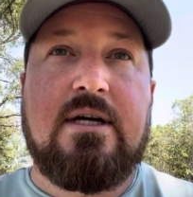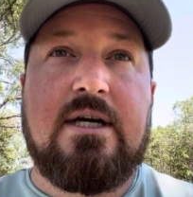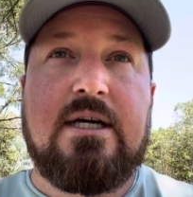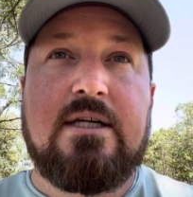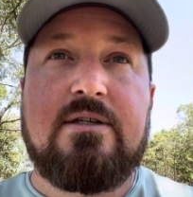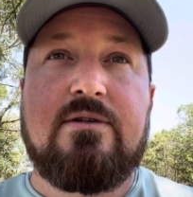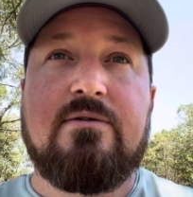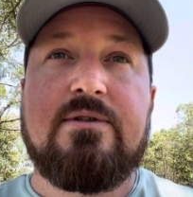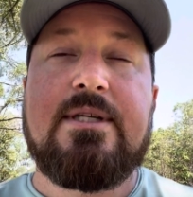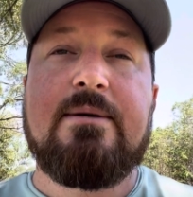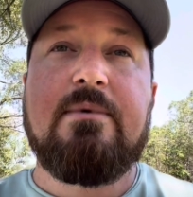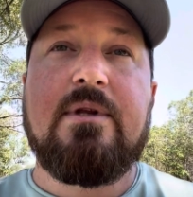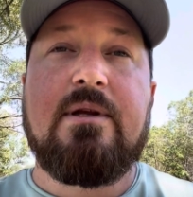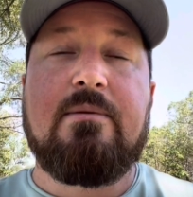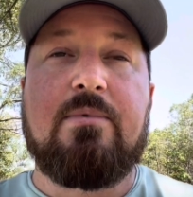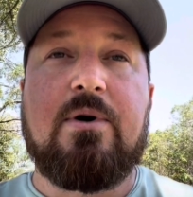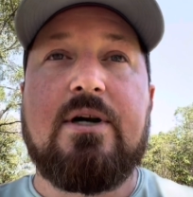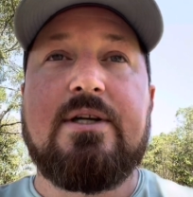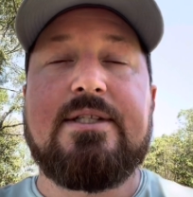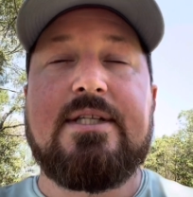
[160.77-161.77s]
do a similar
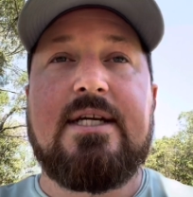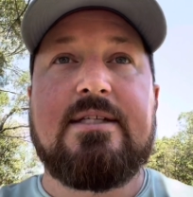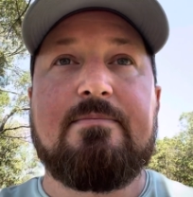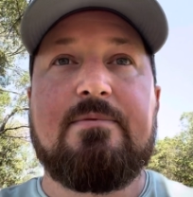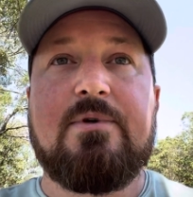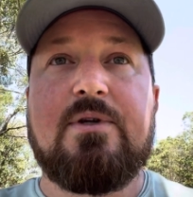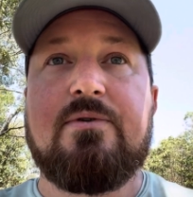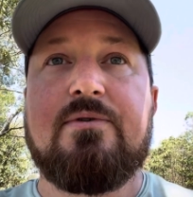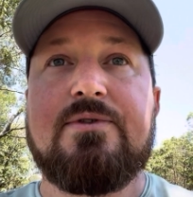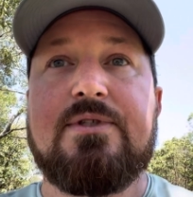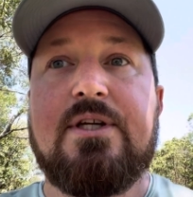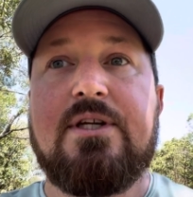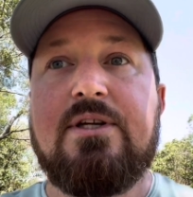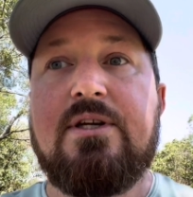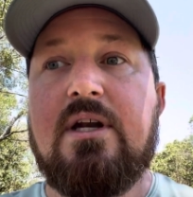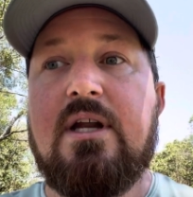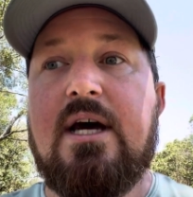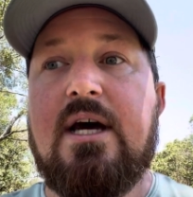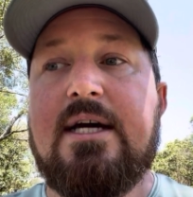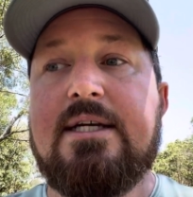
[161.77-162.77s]
process, but also
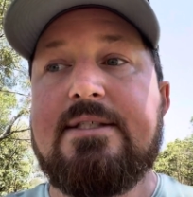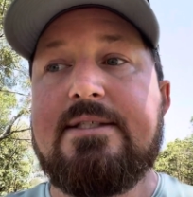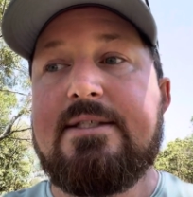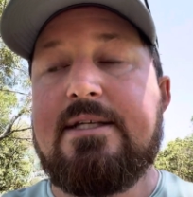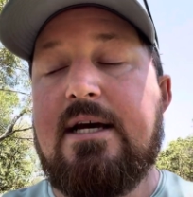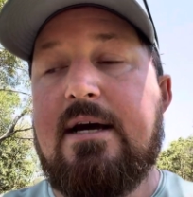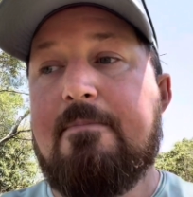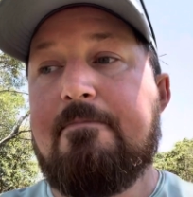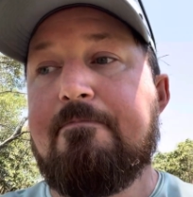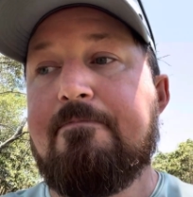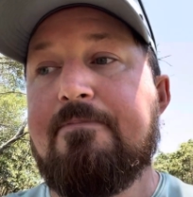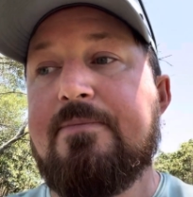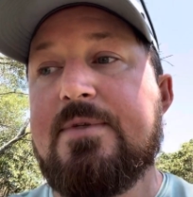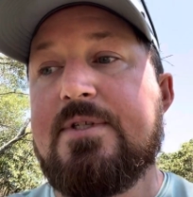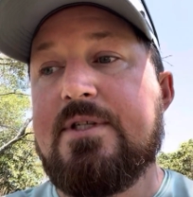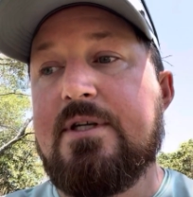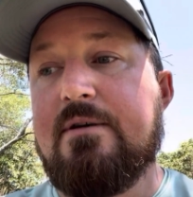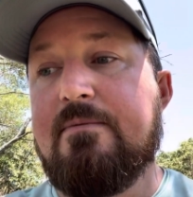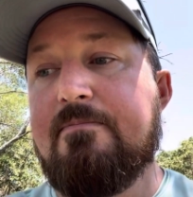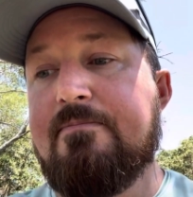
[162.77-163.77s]
utilize some
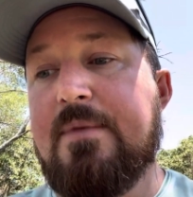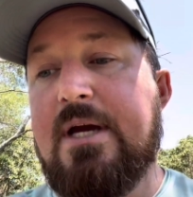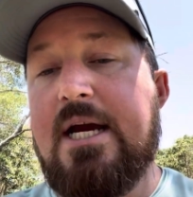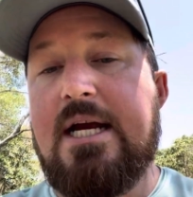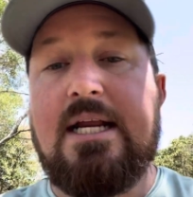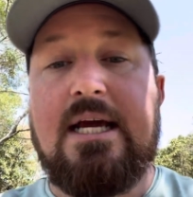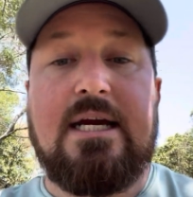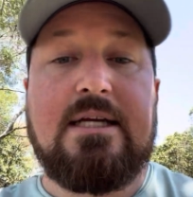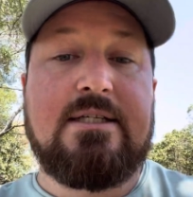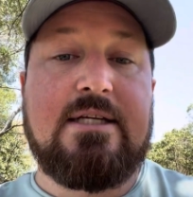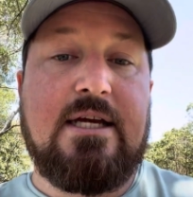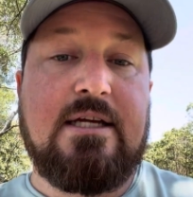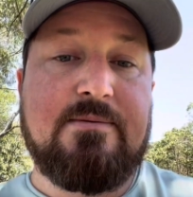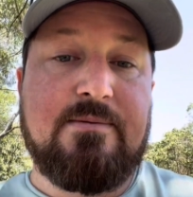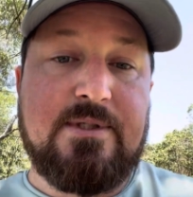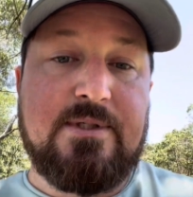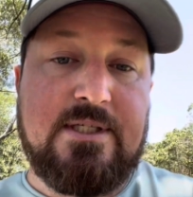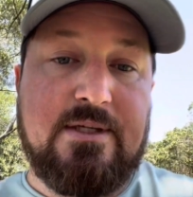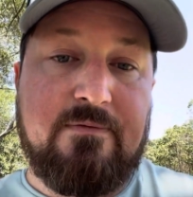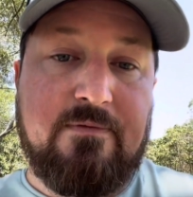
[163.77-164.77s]
ADHD
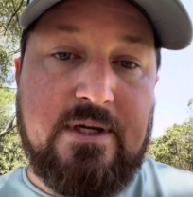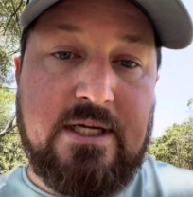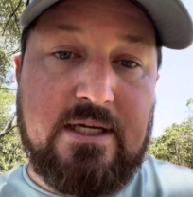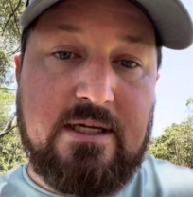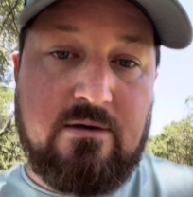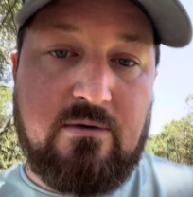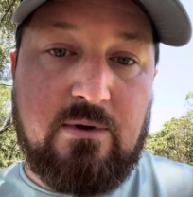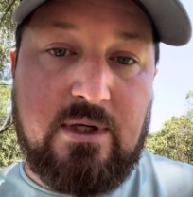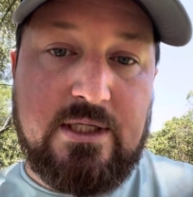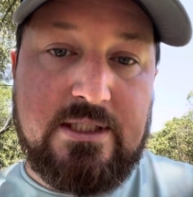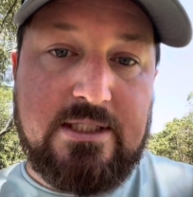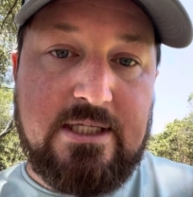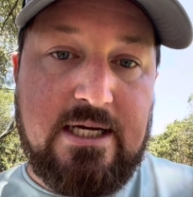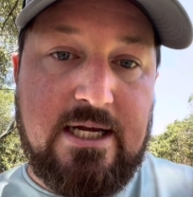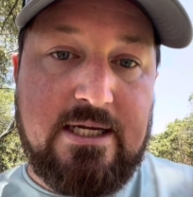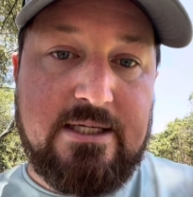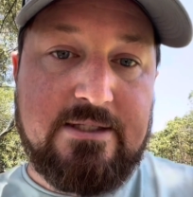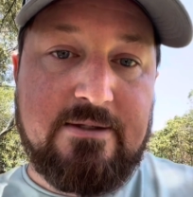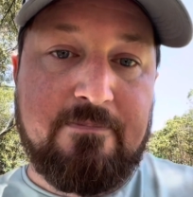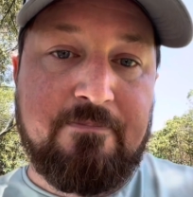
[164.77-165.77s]
specific
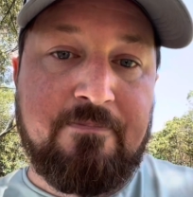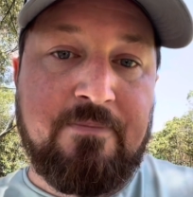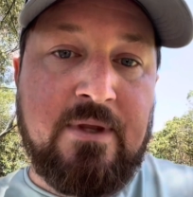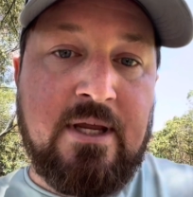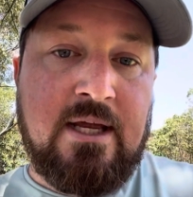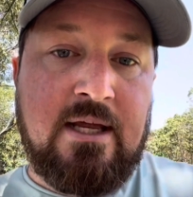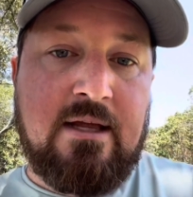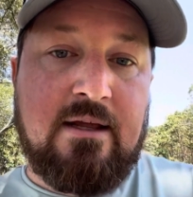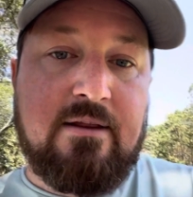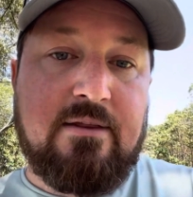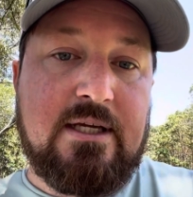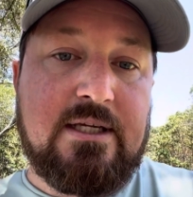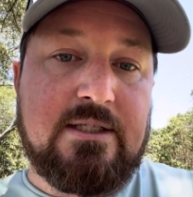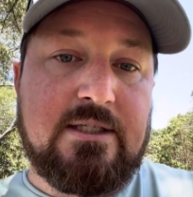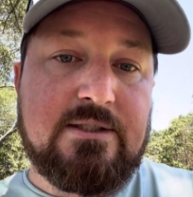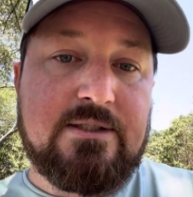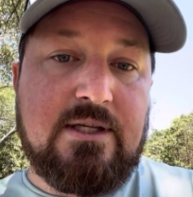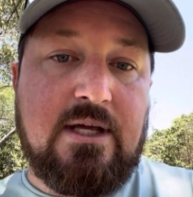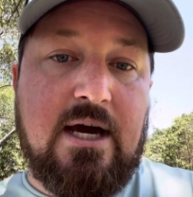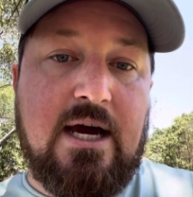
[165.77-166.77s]
questionnaires,
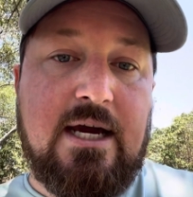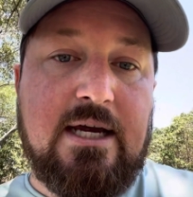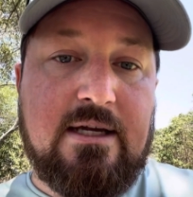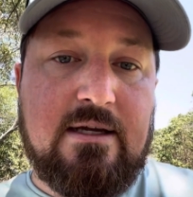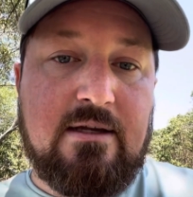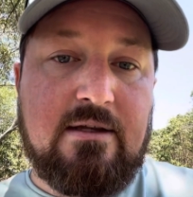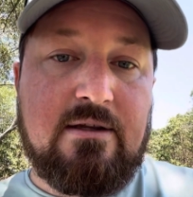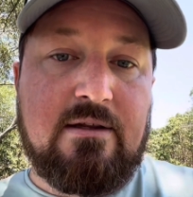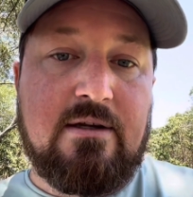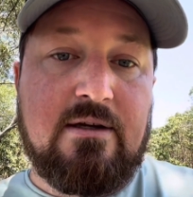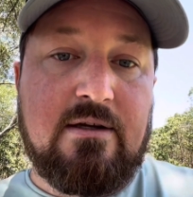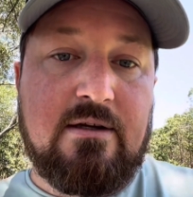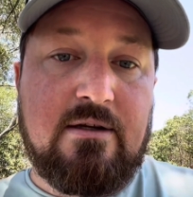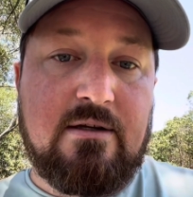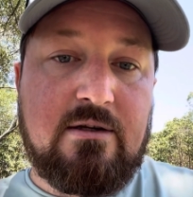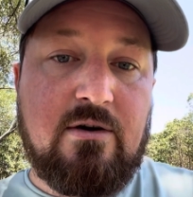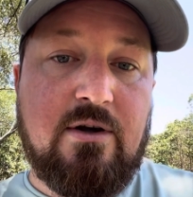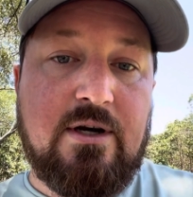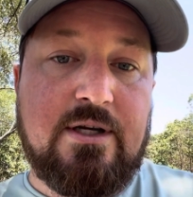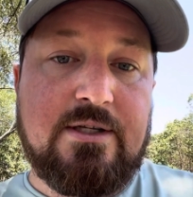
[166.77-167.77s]
things like the
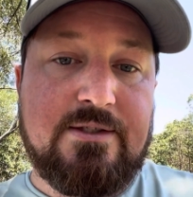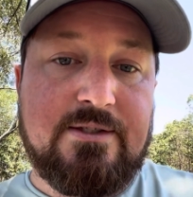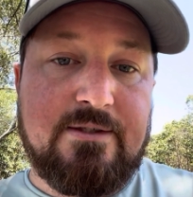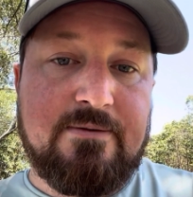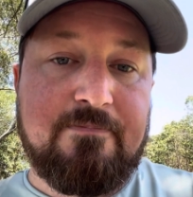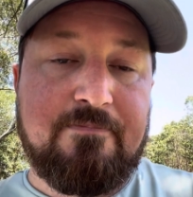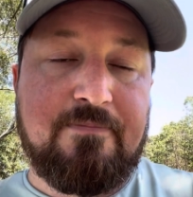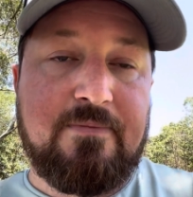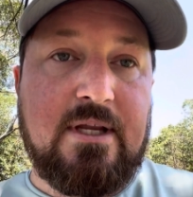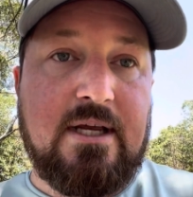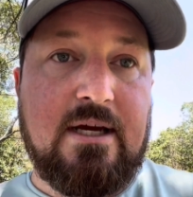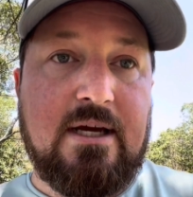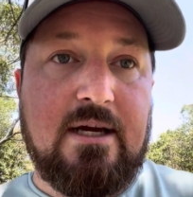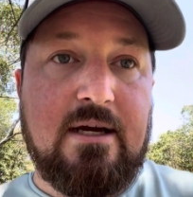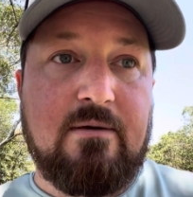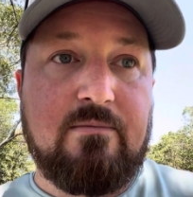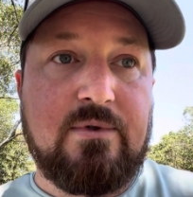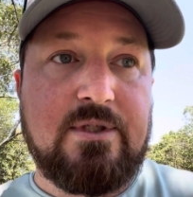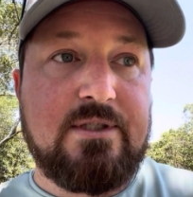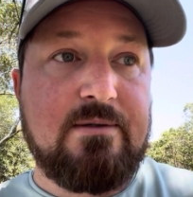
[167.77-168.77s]
Connors,
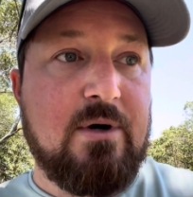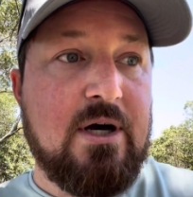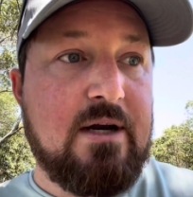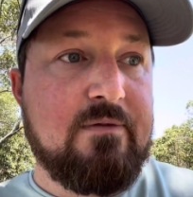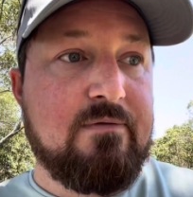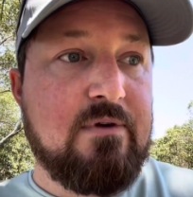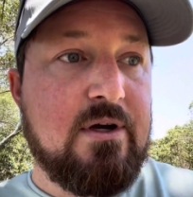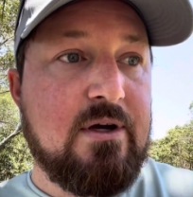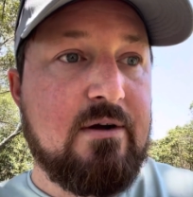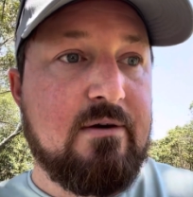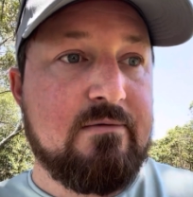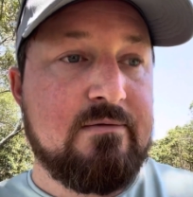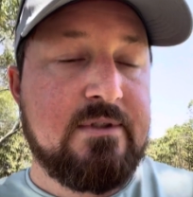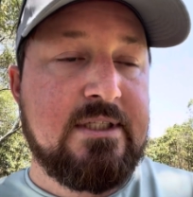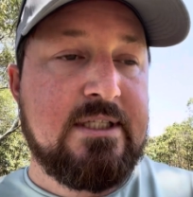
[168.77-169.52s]
which you might have heard of,